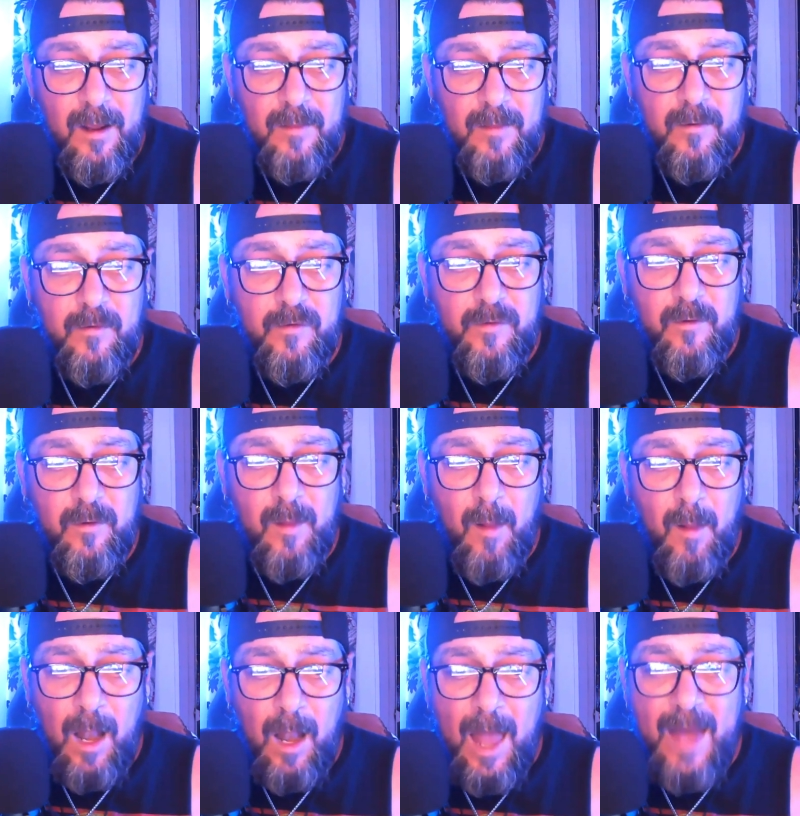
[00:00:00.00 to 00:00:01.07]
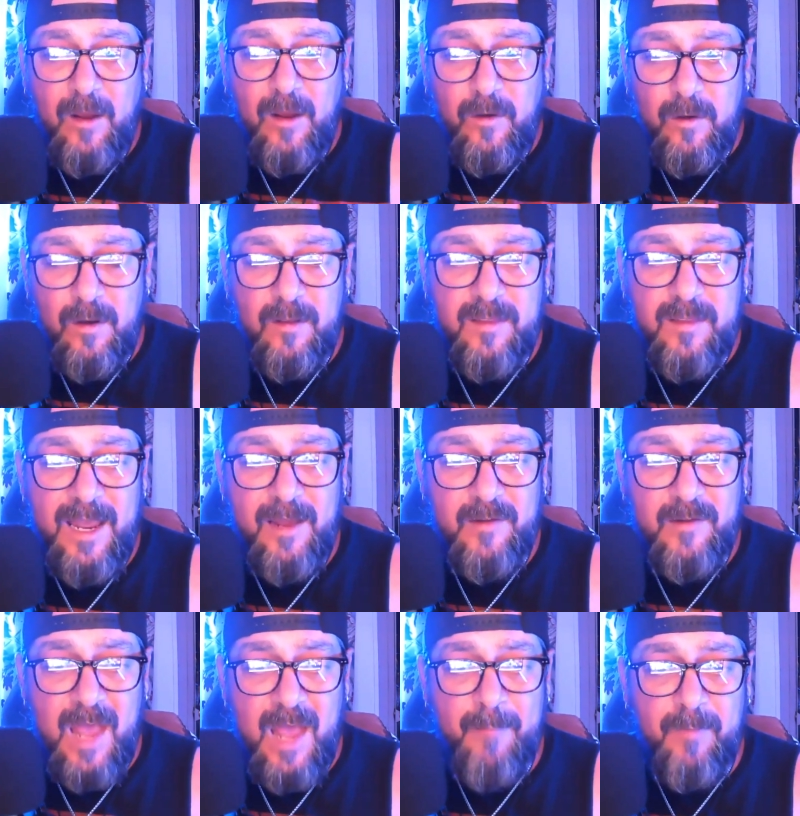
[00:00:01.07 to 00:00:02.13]
There's a lot of good things
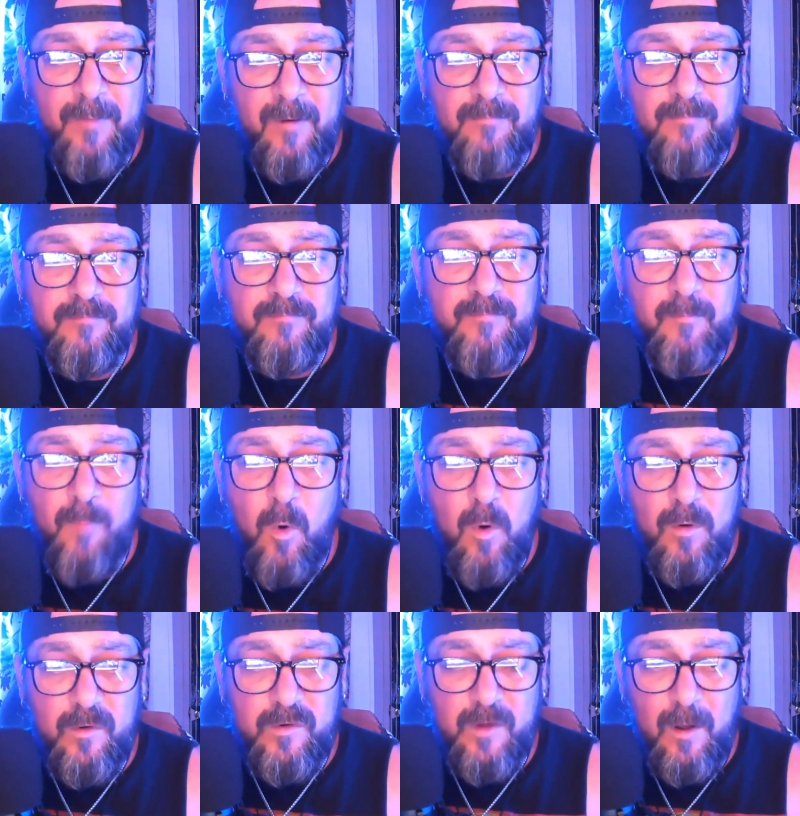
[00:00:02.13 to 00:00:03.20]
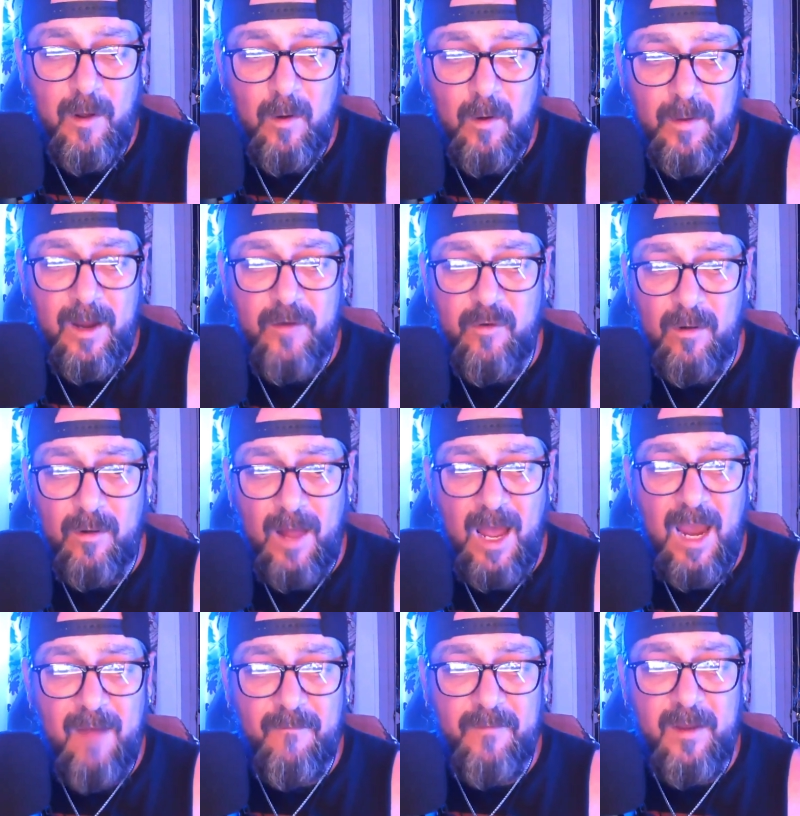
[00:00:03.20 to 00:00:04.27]
happen more so in your
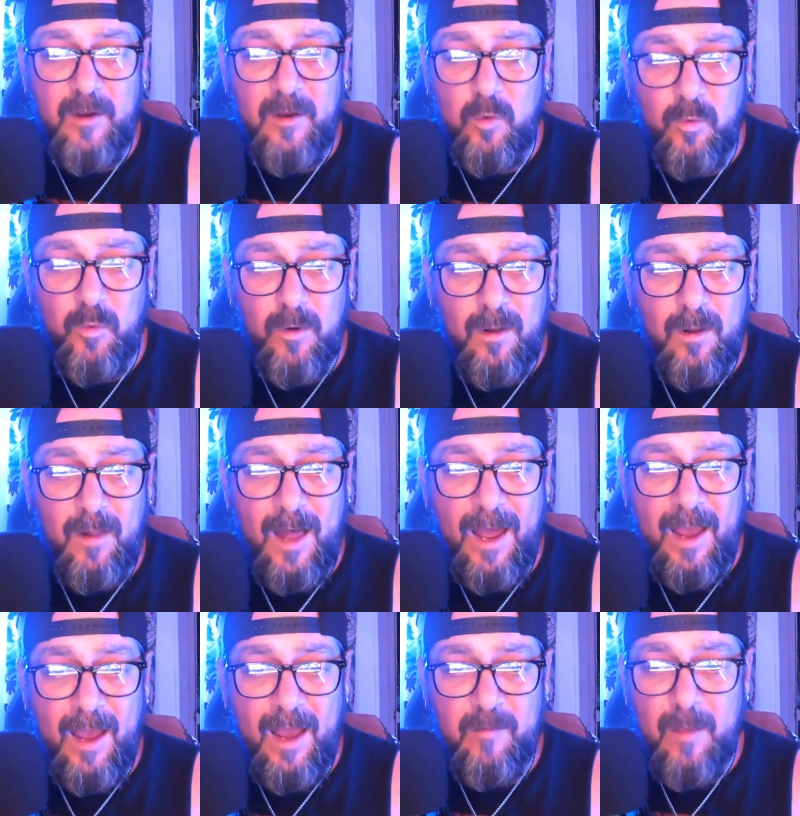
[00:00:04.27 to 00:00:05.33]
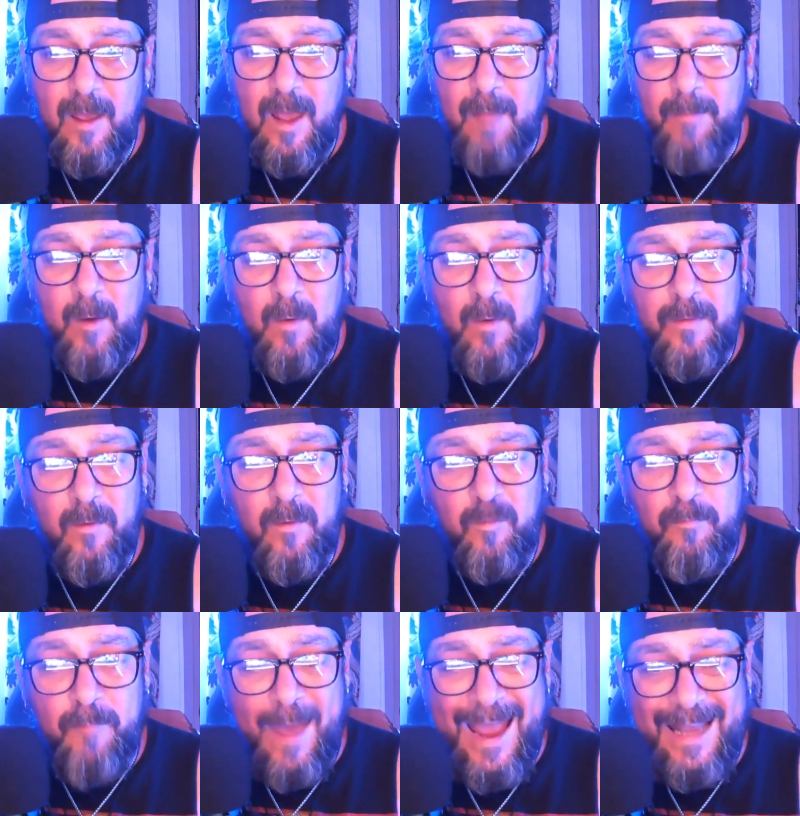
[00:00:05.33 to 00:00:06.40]
life than you realize. But when those
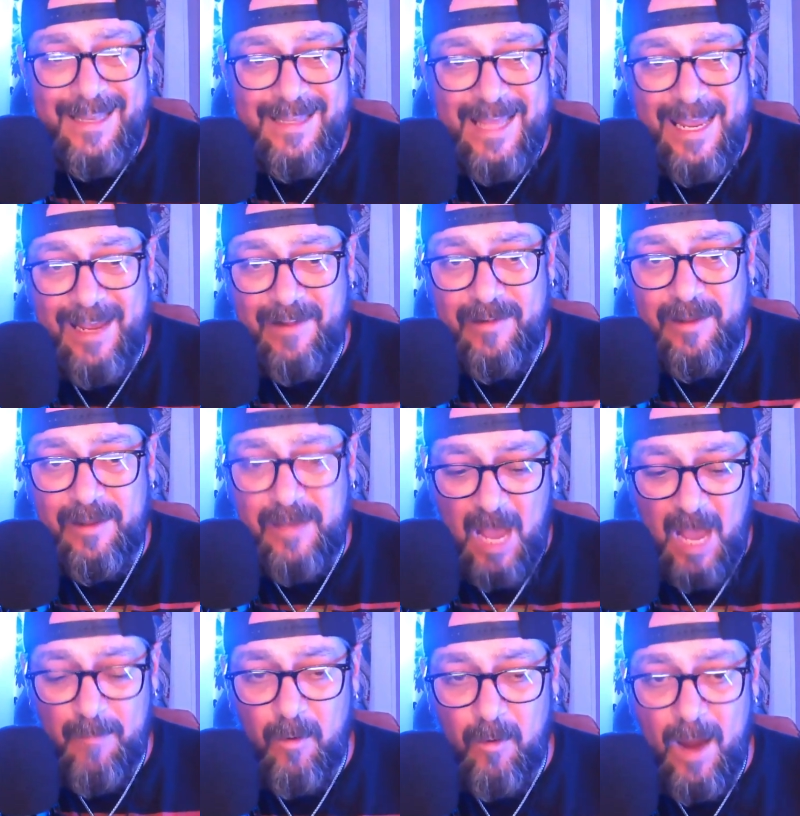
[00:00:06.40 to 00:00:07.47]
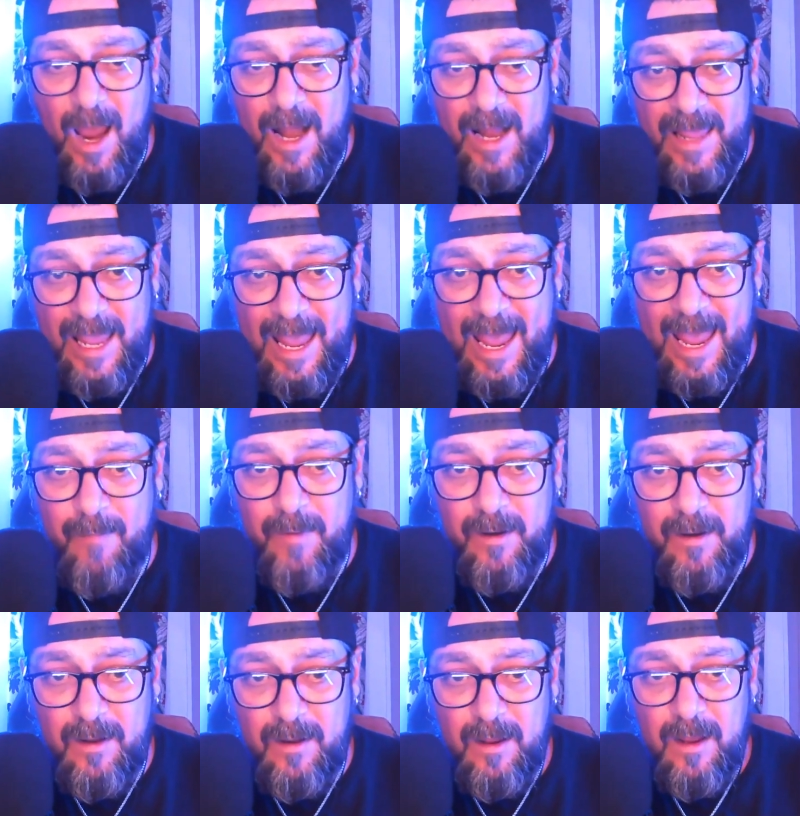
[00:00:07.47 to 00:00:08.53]
bad things come around and they
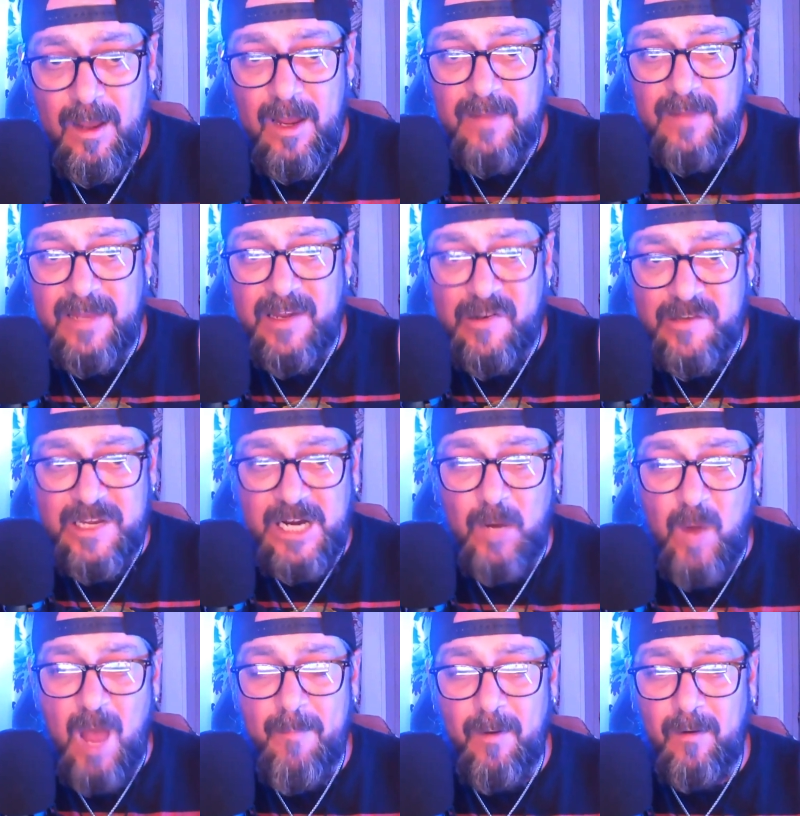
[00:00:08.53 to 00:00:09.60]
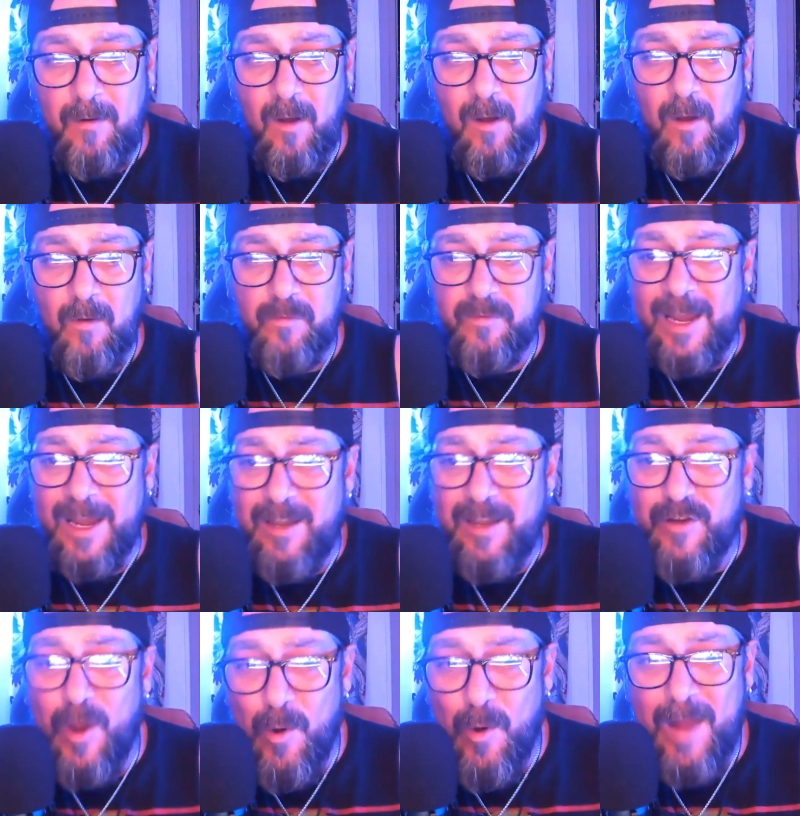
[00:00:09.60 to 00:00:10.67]
happen, they stick around because they
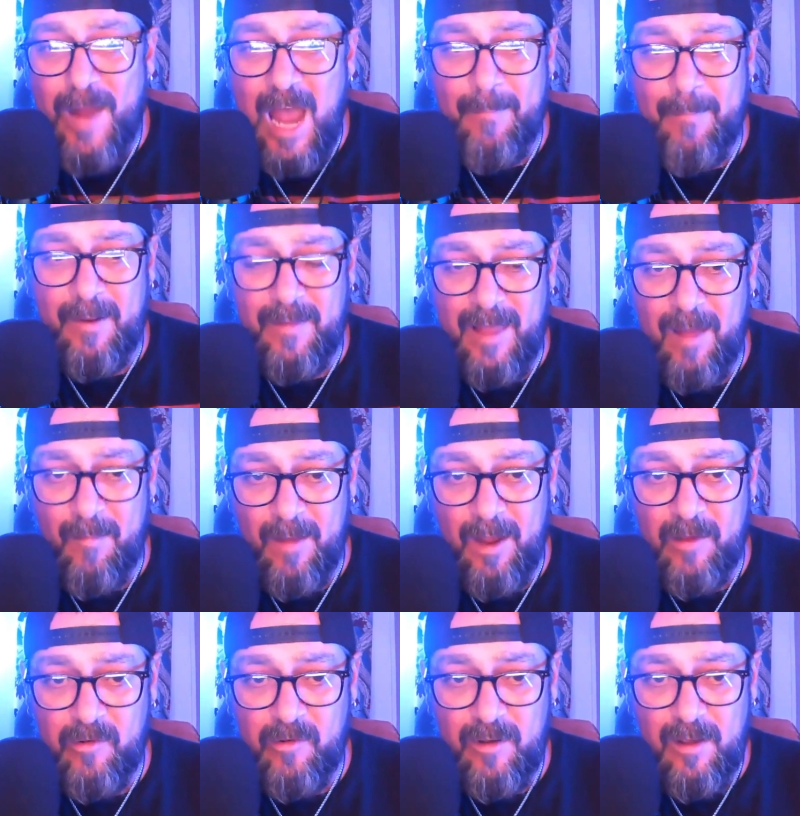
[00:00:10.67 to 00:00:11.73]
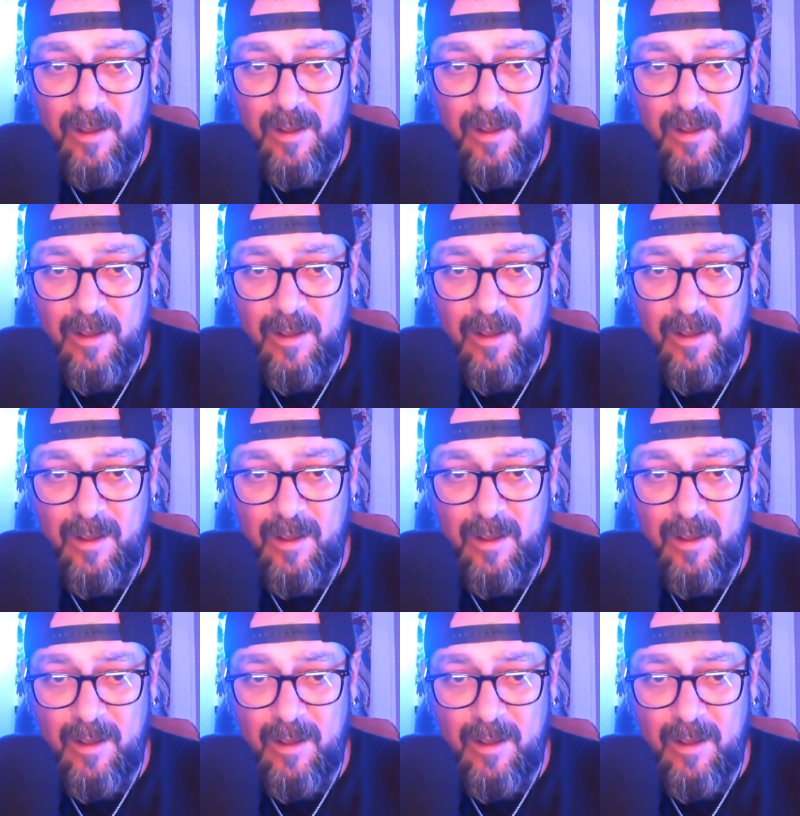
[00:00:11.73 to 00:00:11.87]
don't happen that much.